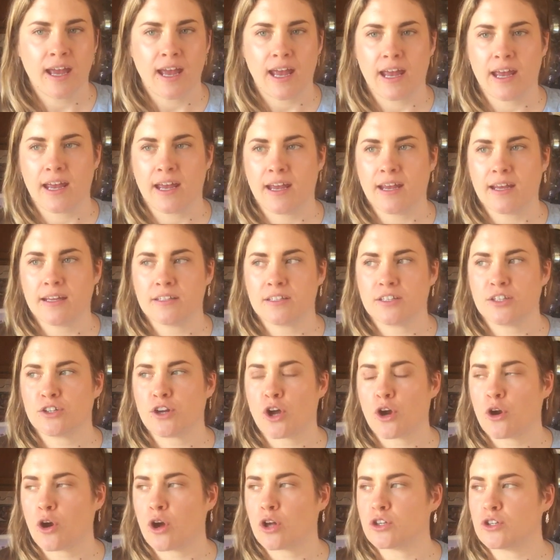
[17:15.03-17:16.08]
And, you
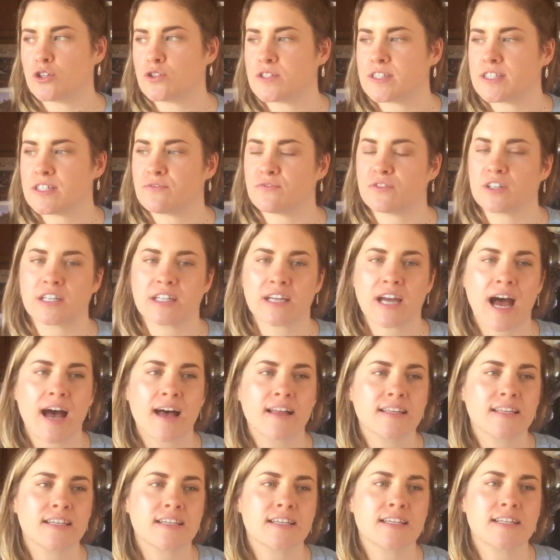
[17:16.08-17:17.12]
know, I'll use different
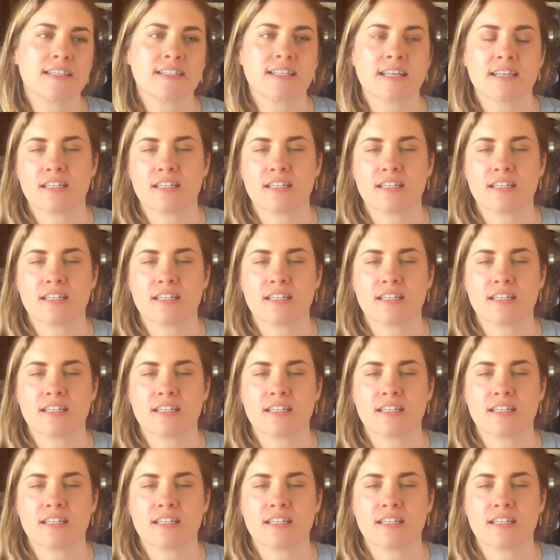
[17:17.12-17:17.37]
colors